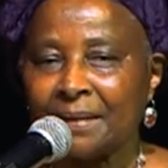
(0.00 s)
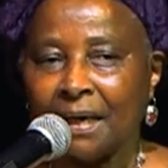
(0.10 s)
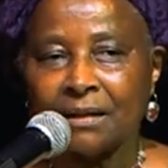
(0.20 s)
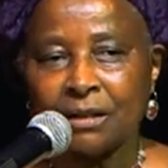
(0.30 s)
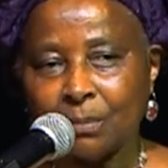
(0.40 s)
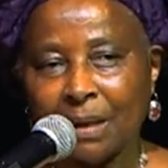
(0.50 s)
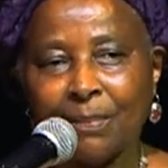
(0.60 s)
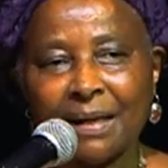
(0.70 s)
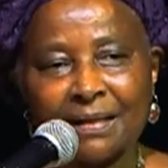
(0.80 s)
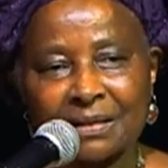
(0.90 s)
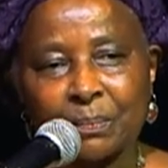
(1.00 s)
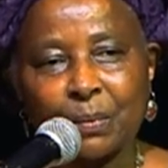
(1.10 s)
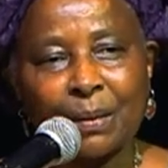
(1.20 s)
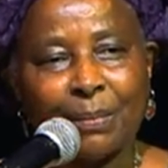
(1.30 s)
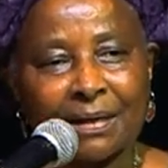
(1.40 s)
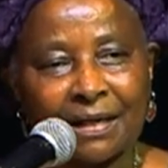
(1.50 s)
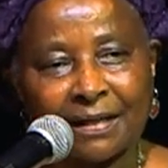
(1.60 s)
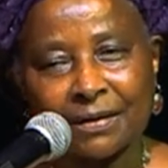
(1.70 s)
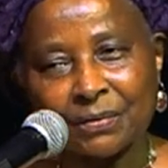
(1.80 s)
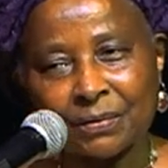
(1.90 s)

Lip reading: And in my mother's poem and other